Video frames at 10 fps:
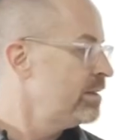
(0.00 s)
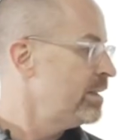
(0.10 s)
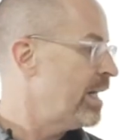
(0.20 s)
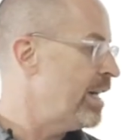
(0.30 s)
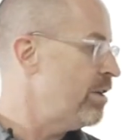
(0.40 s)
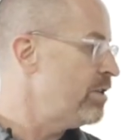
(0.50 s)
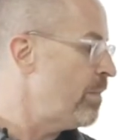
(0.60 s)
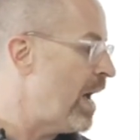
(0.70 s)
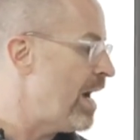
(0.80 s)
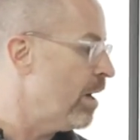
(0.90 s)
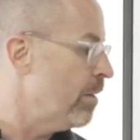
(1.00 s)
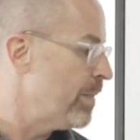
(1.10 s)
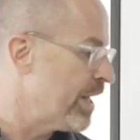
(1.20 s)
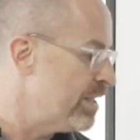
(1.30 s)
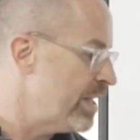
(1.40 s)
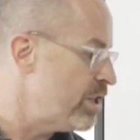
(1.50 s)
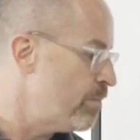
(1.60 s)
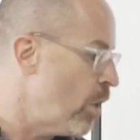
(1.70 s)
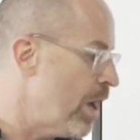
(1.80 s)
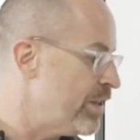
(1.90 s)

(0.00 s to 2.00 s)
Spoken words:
and here's the buyer, because they just bought the